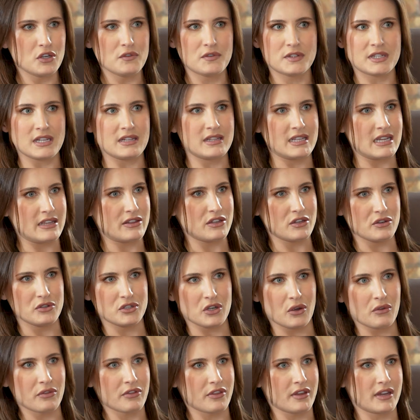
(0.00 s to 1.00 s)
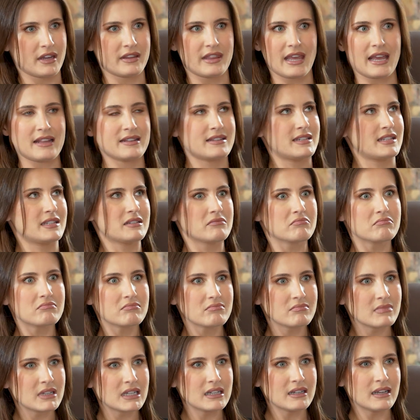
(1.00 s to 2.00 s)
You've said there that you don't think that's
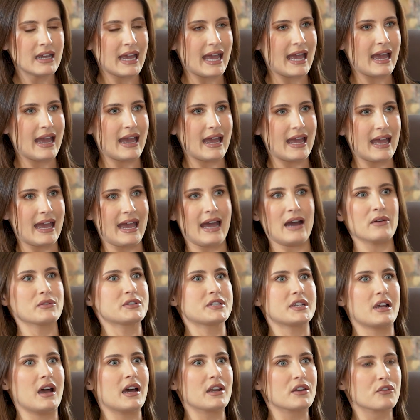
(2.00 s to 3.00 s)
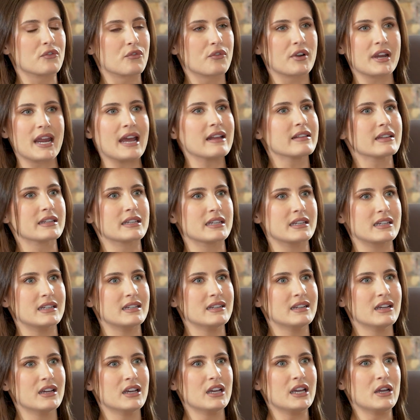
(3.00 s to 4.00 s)
outside of
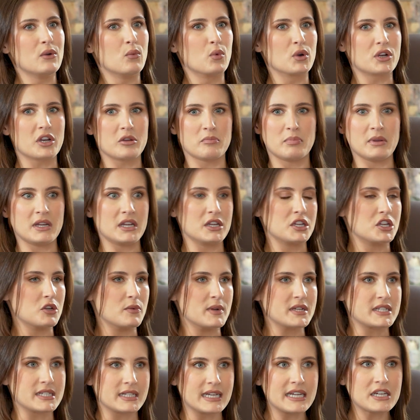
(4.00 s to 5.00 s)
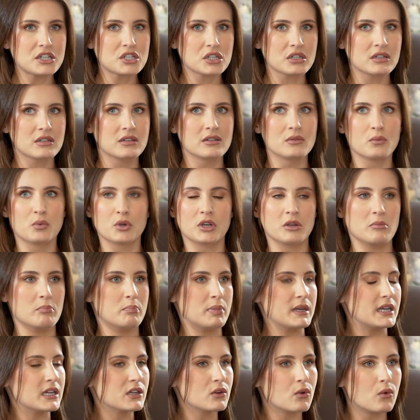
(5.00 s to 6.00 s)
reality. Would it be a US election? Would it
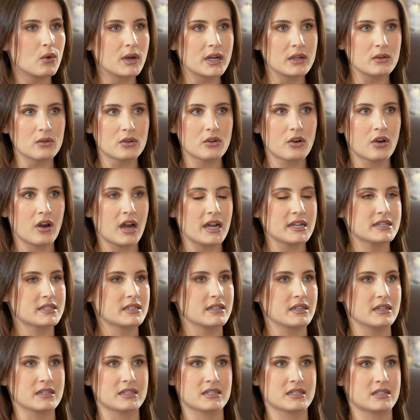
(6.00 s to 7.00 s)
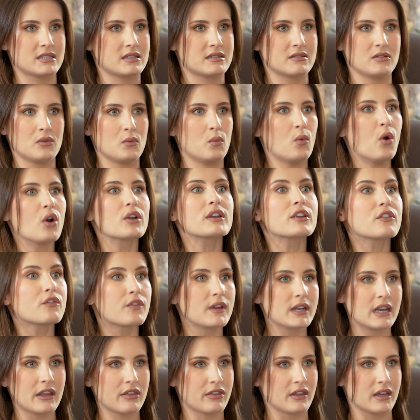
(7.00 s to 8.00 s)
be an oil crisis? What, if
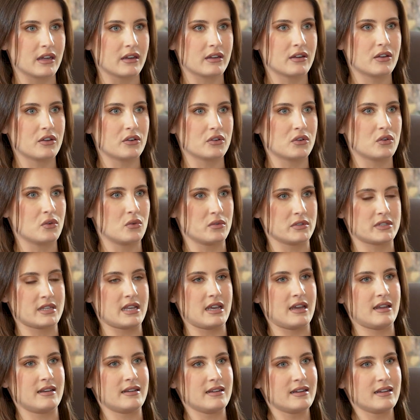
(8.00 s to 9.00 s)
anything, could cause that?